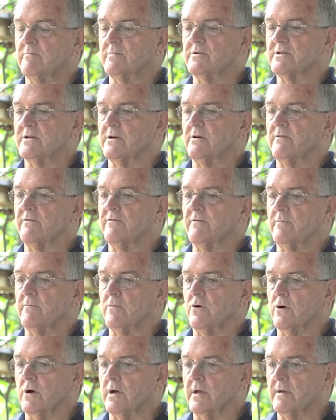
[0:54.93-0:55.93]
Myself and
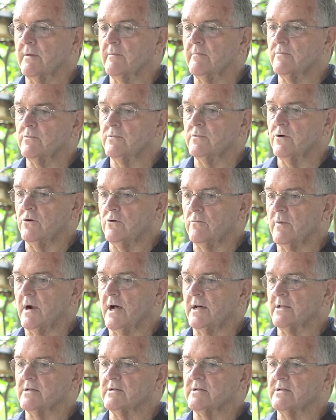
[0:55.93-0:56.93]
my two
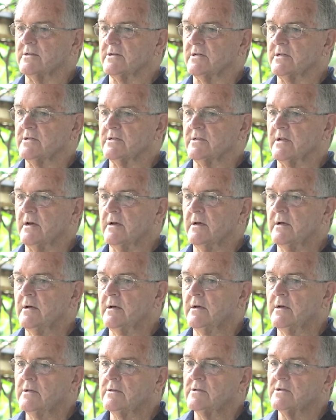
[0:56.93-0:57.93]
brothers and sister
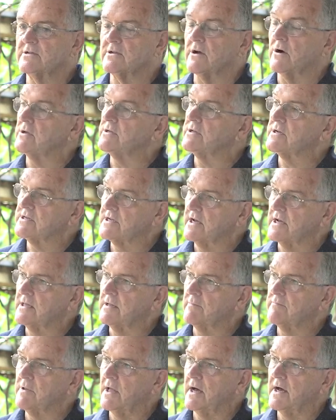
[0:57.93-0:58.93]
decided to sell
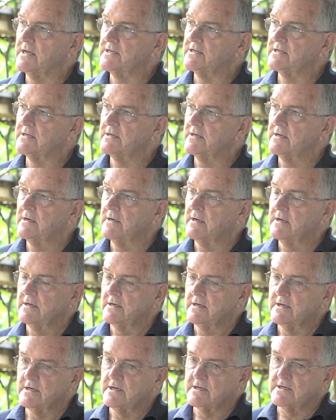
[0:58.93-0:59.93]
the place.
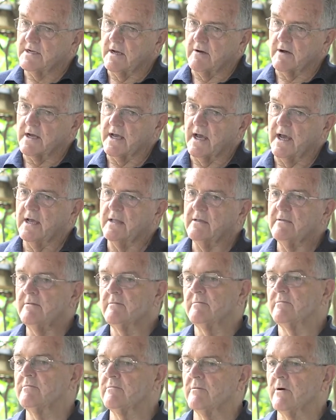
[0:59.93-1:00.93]
So again,
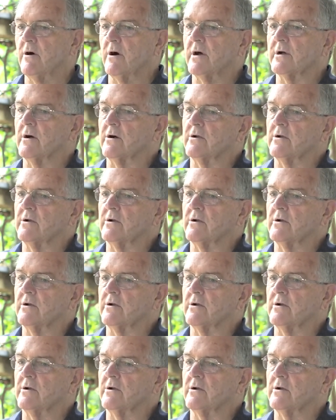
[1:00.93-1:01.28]
I